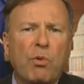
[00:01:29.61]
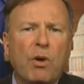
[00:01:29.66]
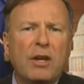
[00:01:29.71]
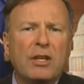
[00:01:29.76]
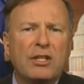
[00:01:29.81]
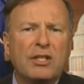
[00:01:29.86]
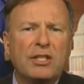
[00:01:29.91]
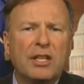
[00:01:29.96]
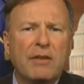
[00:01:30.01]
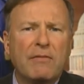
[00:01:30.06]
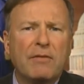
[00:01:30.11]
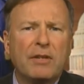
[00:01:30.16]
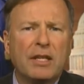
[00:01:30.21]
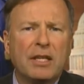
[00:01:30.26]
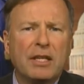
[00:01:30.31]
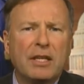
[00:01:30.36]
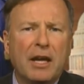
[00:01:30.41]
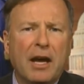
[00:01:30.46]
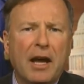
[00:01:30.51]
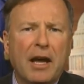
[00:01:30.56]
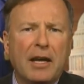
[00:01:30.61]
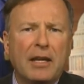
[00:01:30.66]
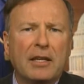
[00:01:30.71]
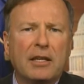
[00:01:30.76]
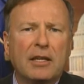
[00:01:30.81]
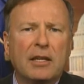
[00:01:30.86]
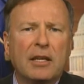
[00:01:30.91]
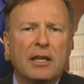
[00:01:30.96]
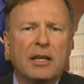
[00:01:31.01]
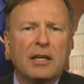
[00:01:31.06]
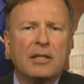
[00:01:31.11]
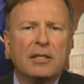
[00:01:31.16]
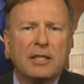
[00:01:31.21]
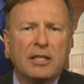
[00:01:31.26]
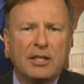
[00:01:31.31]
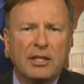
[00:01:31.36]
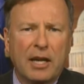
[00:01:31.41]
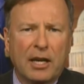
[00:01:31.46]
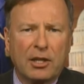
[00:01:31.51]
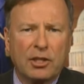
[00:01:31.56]
179
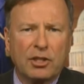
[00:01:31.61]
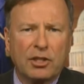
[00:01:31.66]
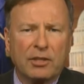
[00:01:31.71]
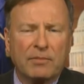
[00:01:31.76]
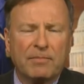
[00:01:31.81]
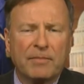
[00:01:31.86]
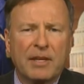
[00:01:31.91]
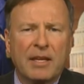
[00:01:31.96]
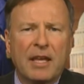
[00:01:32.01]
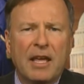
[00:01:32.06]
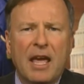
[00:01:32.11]
deduction.